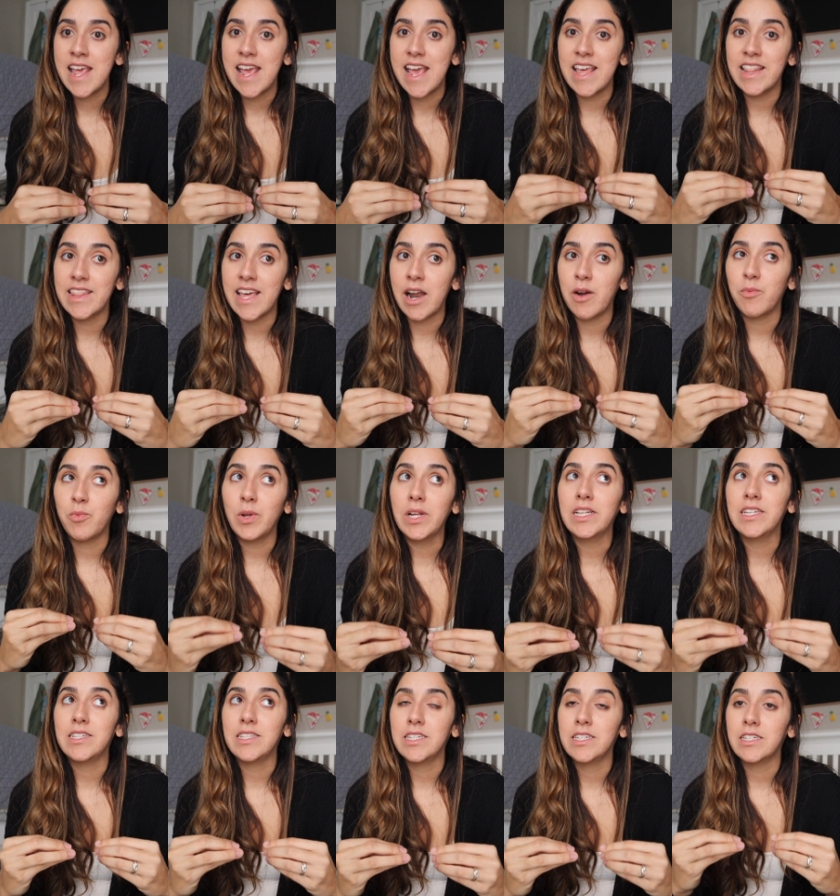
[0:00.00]
and that
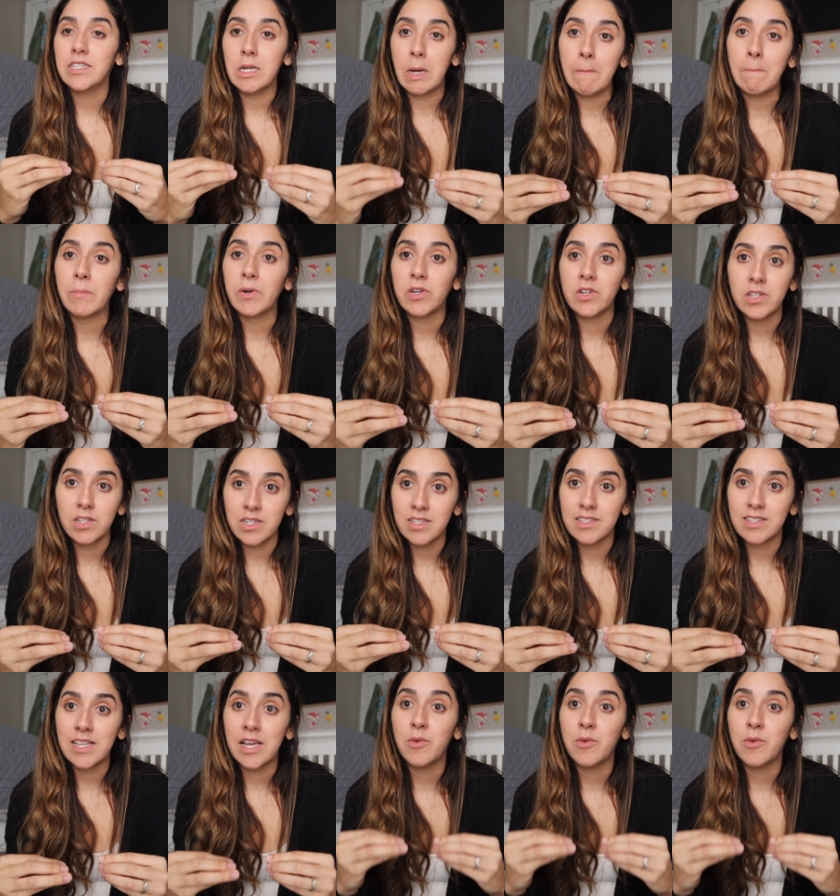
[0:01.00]
really did a number on us.